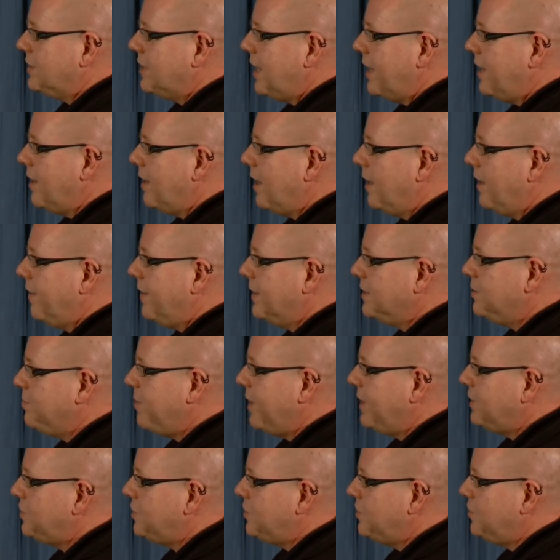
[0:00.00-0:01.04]
And then this
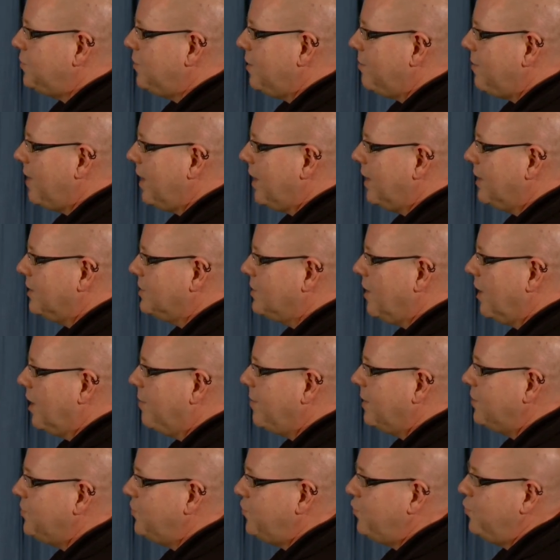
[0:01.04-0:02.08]
patient, who I'm not going to talk
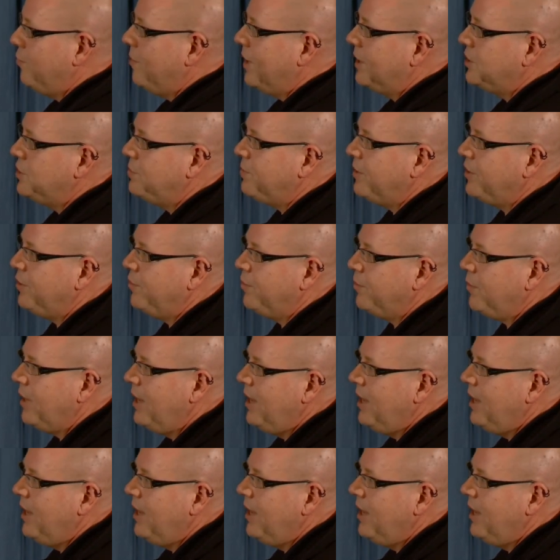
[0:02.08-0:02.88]
about too much, but who